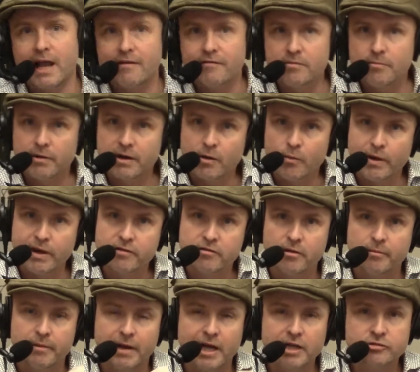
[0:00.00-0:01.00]
Everybody wakes
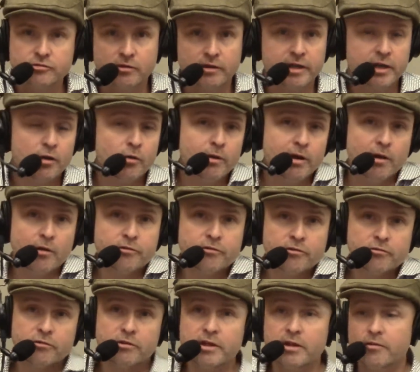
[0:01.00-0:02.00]
up natural. And you know what else
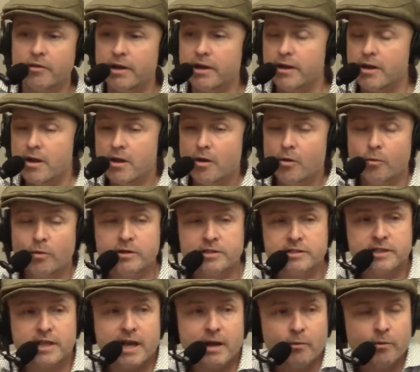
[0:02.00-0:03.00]
is really great?
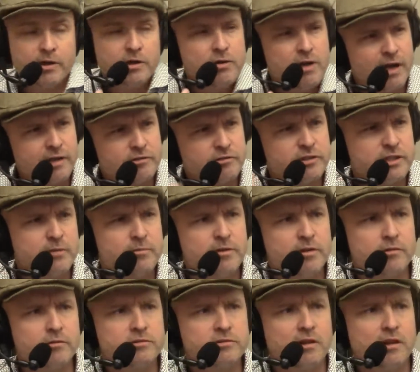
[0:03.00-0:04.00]
What's that? When you guys are dimming
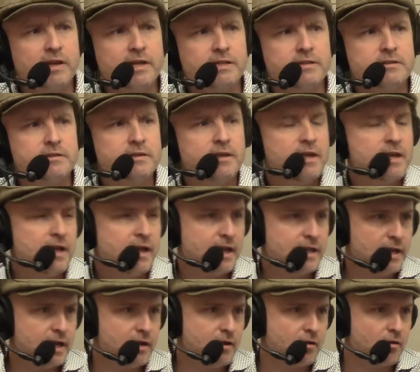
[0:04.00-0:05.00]
those lights
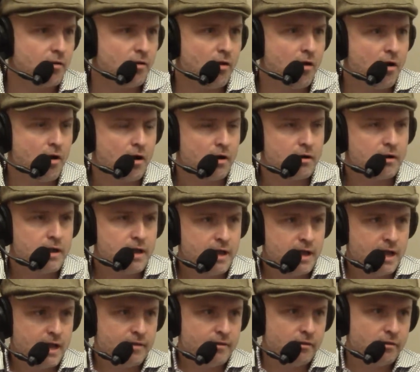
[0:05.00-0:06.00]
at 8 o'clock
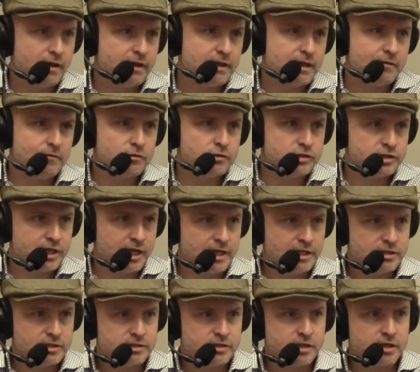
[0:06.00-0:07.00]
and the light level
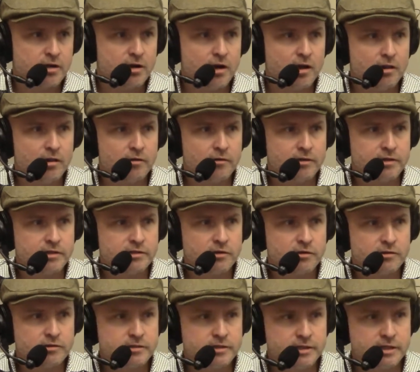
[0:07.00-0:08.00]
changes the color and
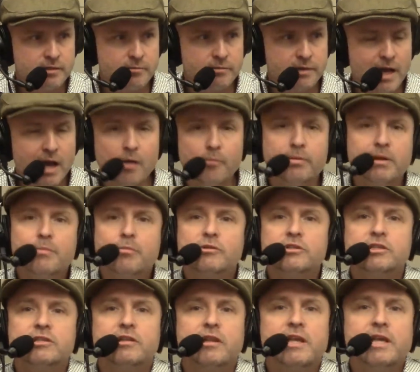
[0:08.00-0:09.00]
starts to dim down, people
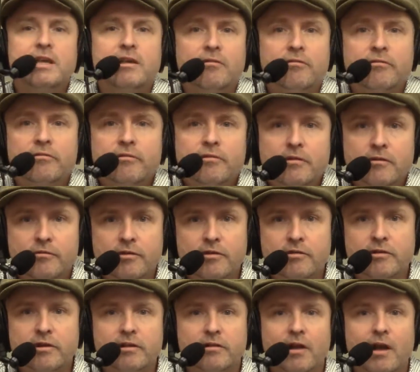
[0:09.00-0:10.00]
just leave. The
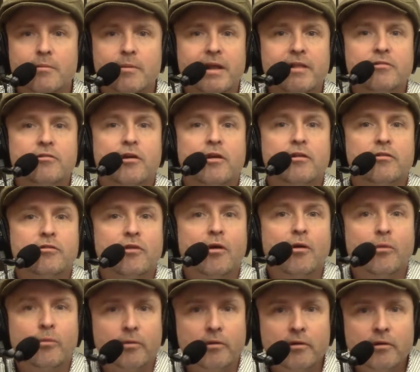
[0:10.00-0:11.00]
visiting time ends on its
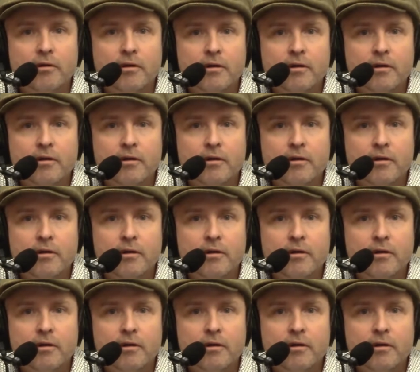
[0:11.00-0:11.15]
own.